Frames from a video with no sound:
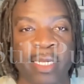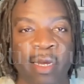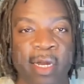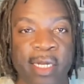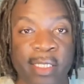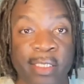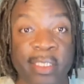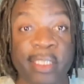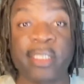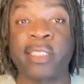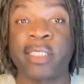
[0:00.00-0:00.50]

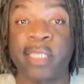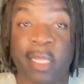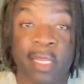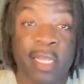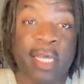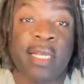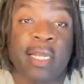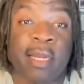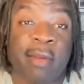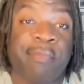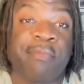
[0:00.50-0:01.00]
because it's the thing
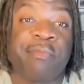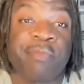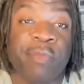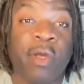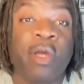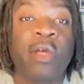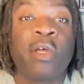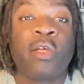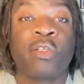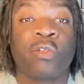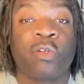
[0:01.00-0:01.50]
that I'm
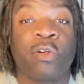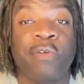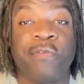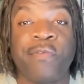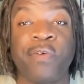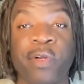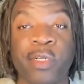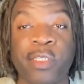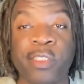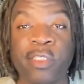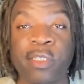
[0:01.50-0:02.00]
sort of
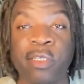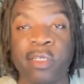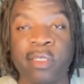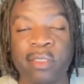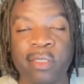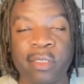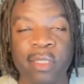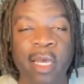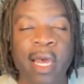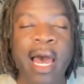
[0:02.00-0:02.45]
focused on.